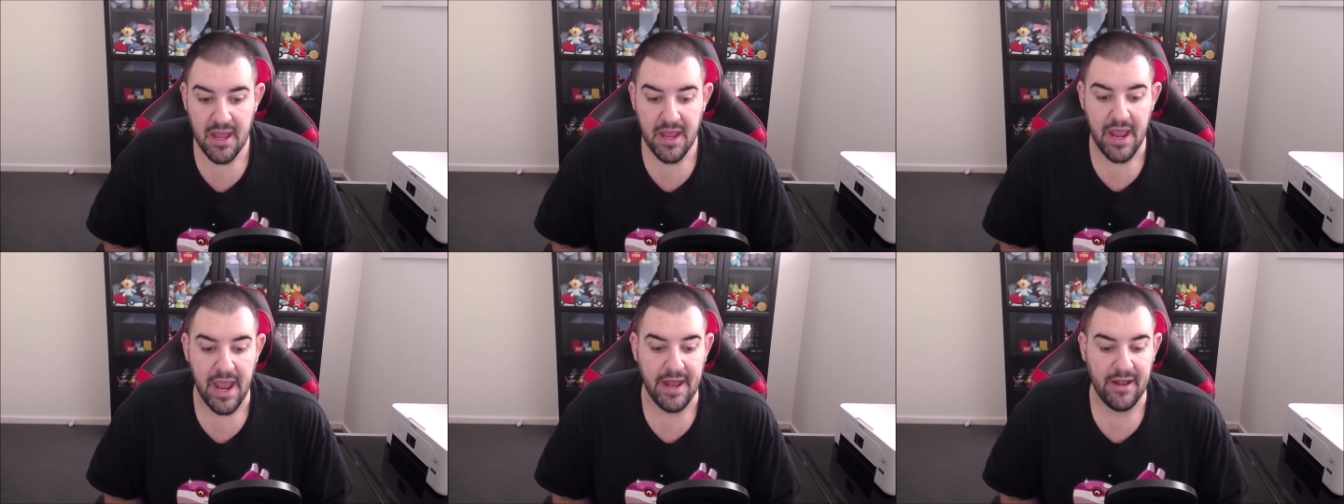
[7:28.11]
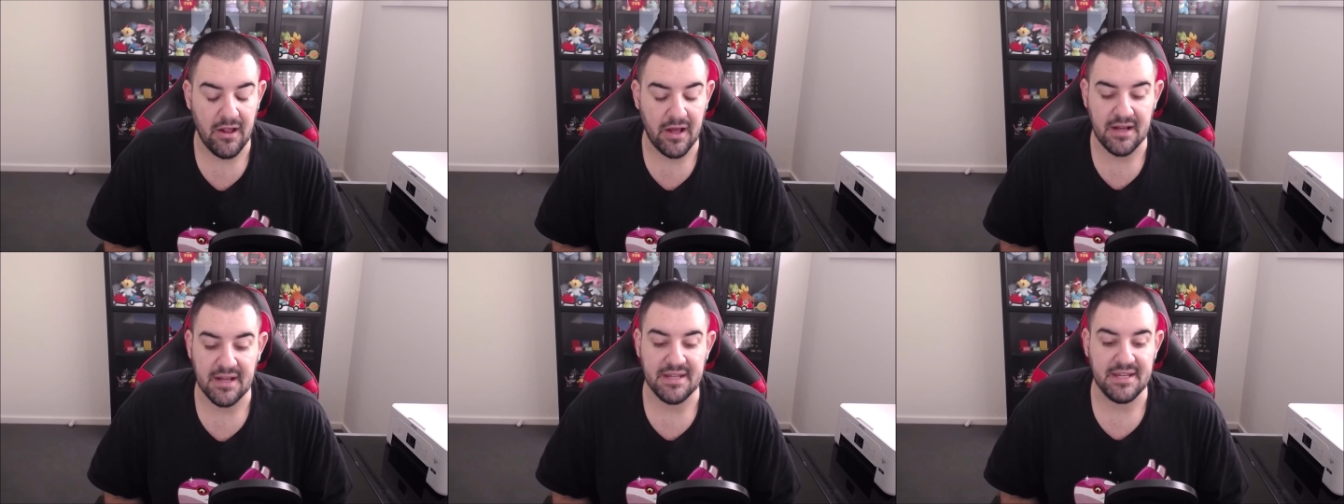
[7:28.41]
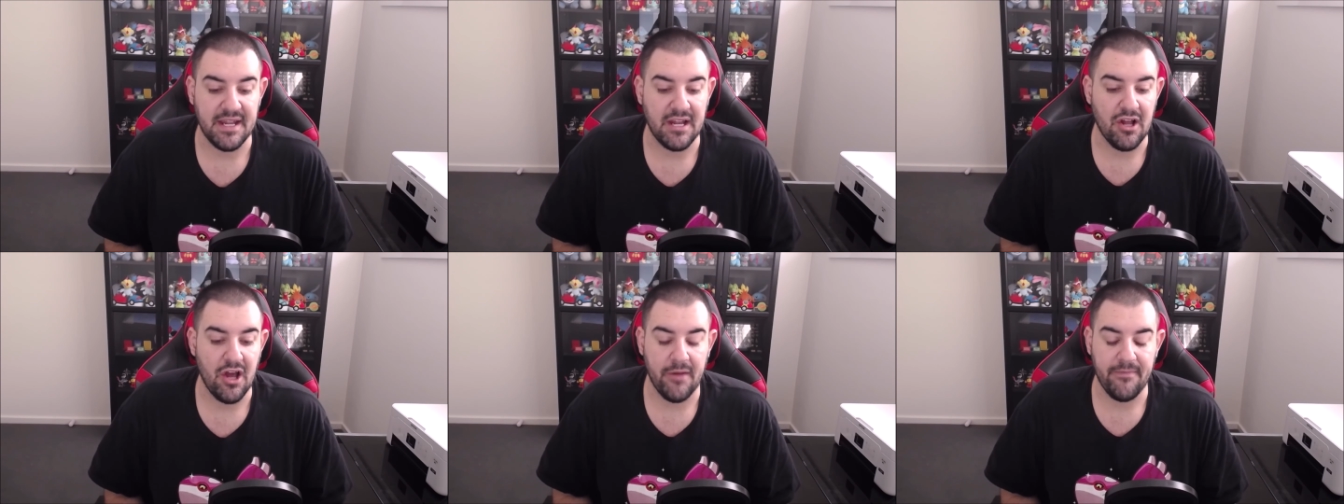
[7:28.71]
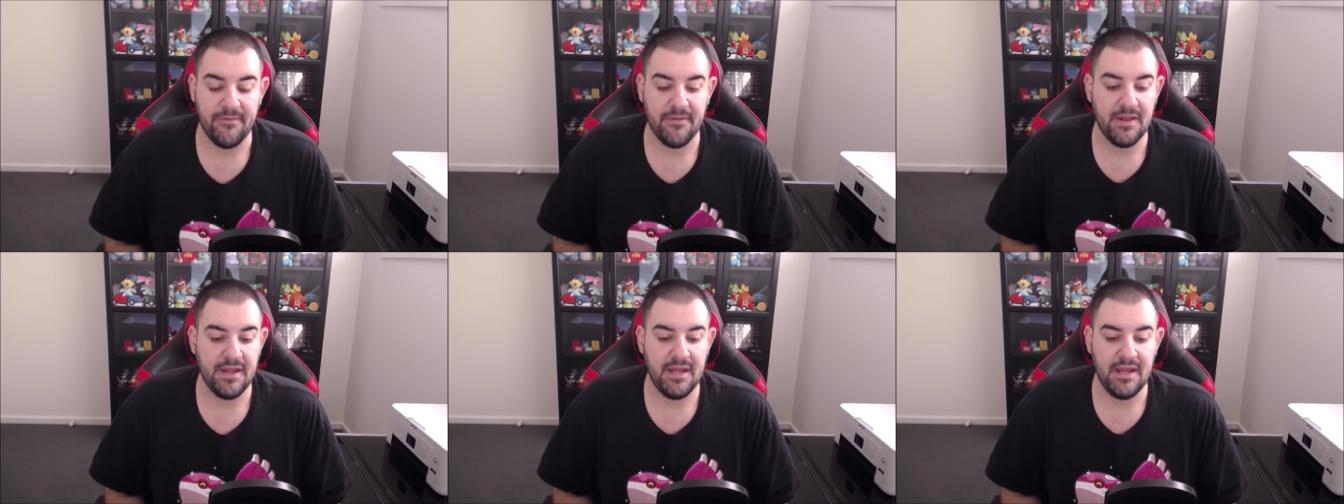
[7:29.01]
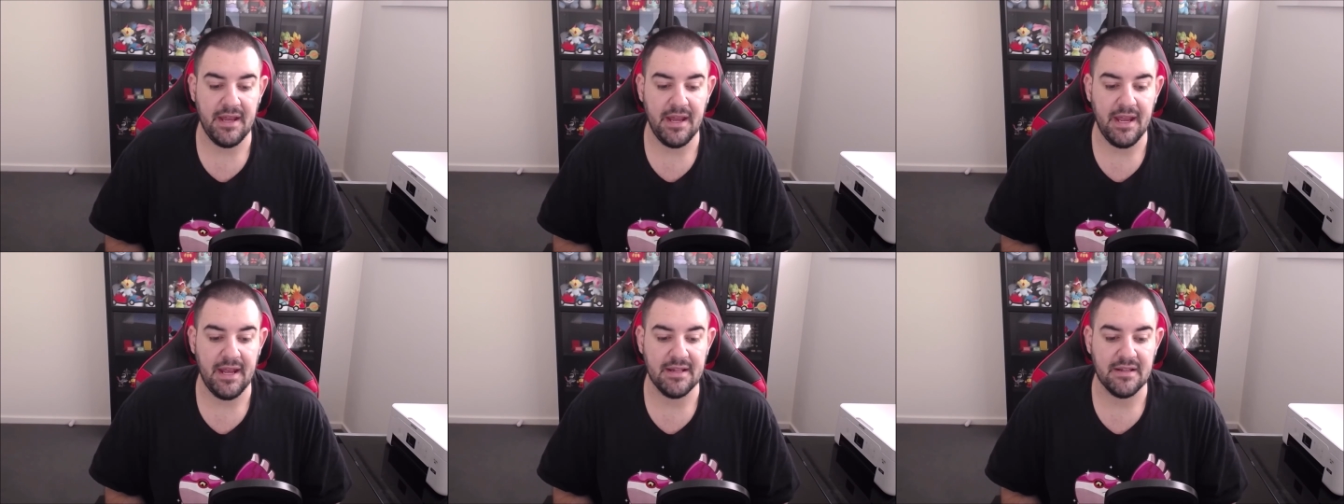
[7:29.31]
And like I said,
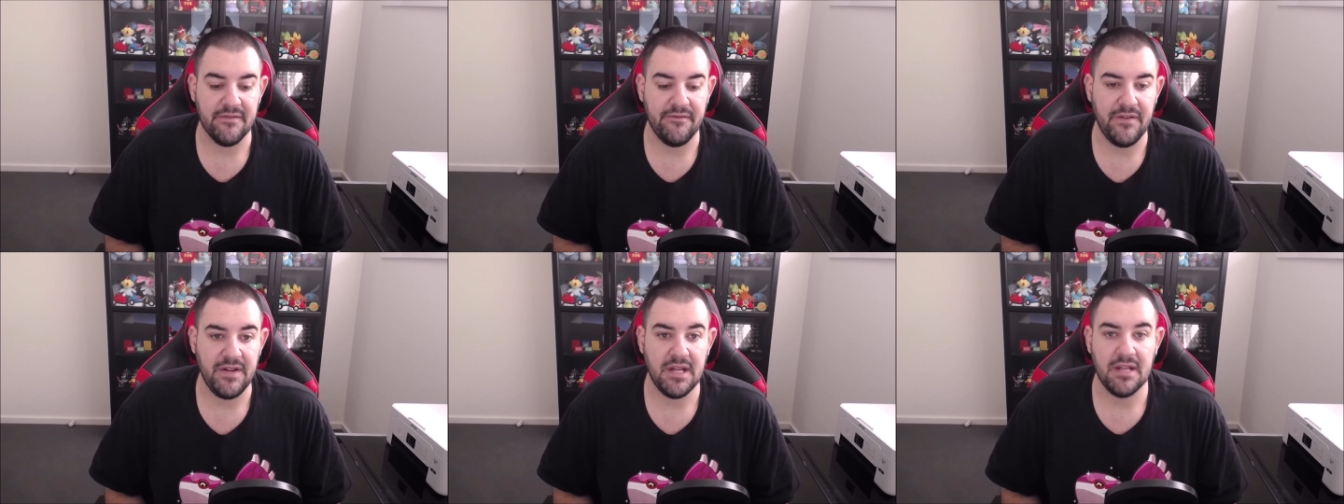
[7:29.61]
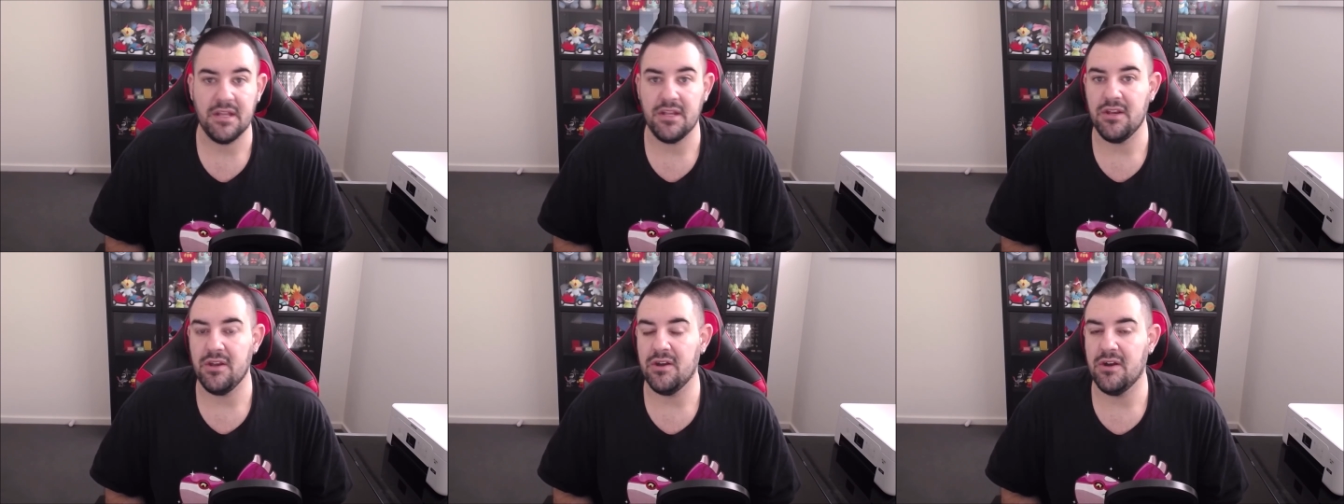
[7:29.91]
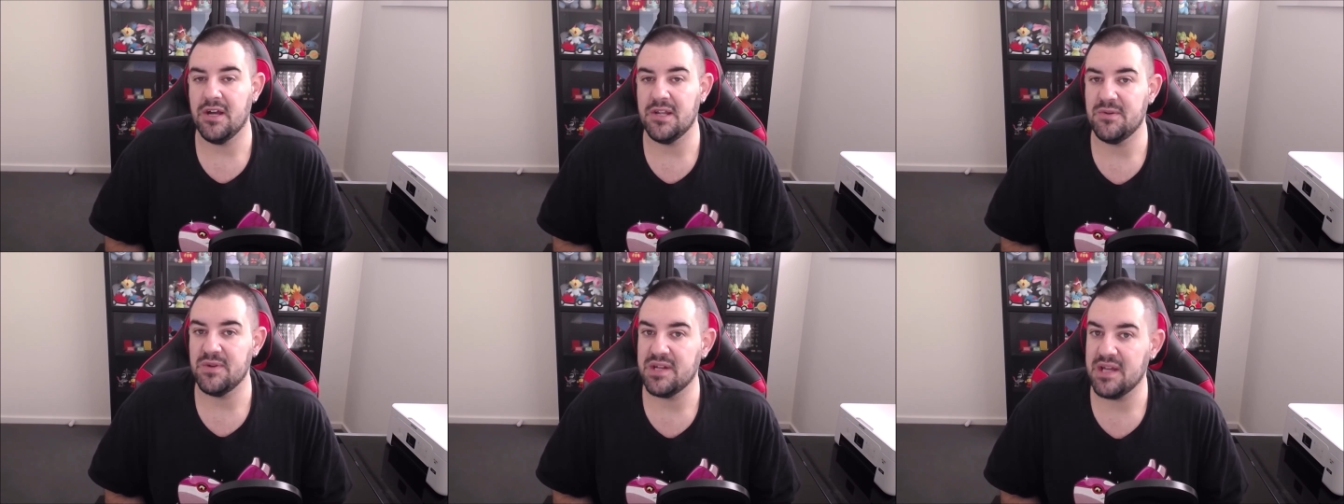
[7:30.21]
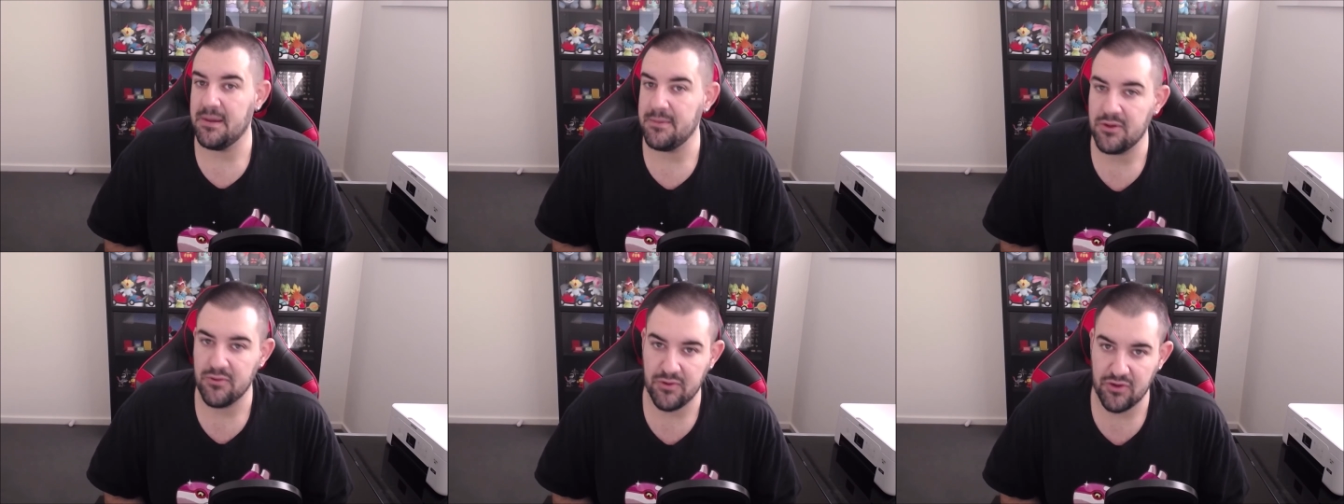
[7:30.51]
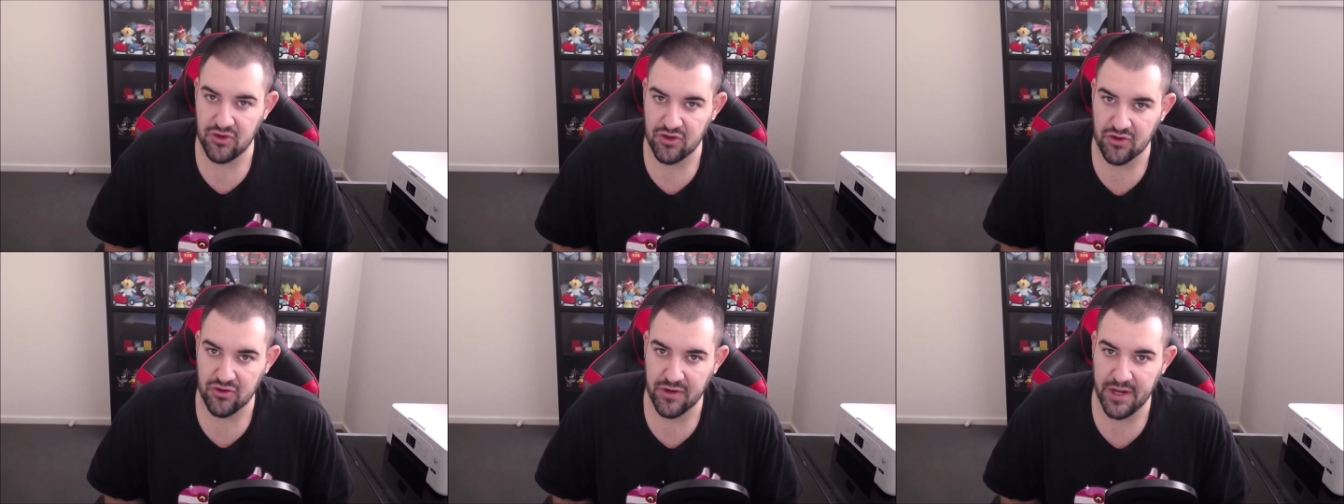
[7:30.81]
hopefully it's a video that you guys will come to
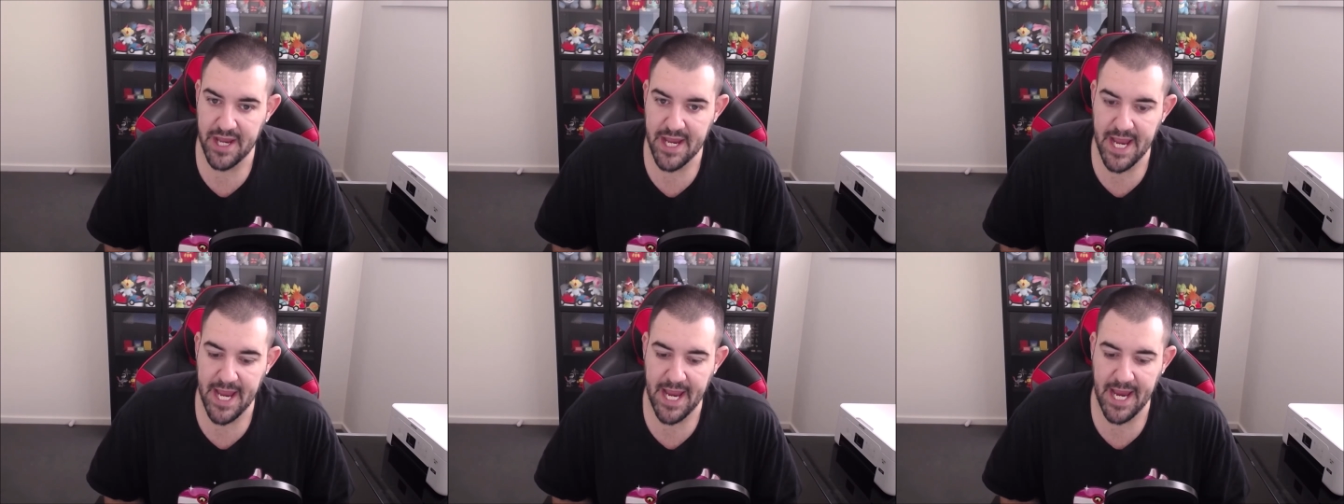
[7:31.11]
enjoy.